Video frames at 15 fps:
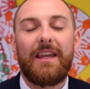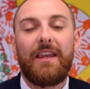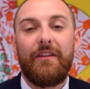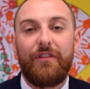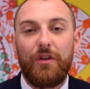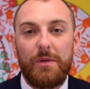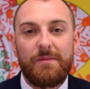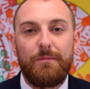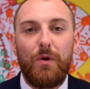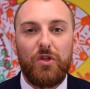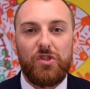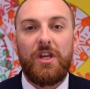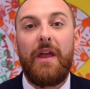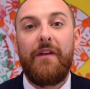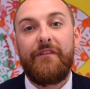and give you as
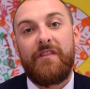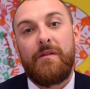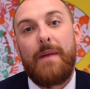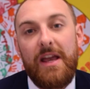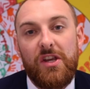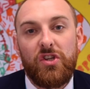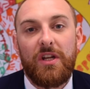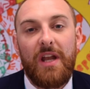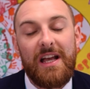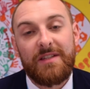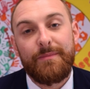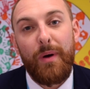much information as